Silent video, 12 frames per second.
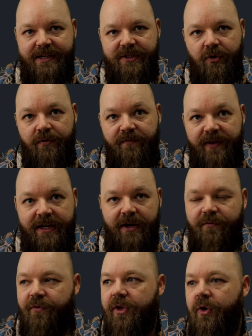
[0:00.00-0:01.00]
is
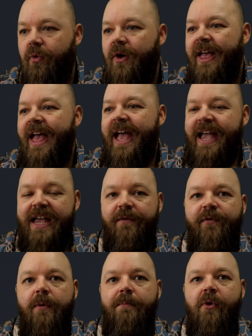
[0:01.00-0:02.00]
convenient for you.
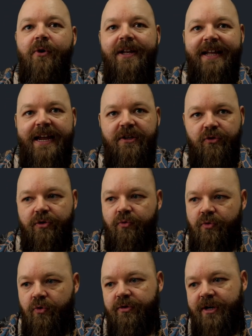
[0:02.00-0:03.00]
If you put it into the
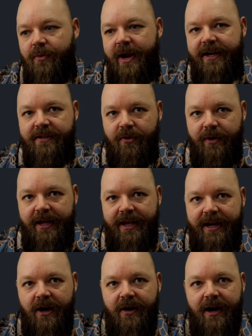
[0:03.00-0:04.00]
root directory
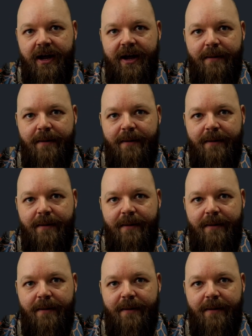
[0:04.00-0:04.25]
here,